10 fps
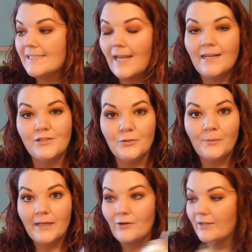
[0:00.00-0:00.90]
that I do
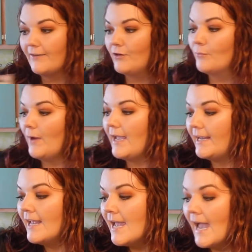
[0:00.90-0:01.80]
plan on giving
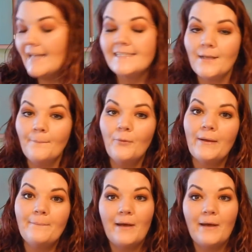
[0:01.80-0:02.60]
away at some point.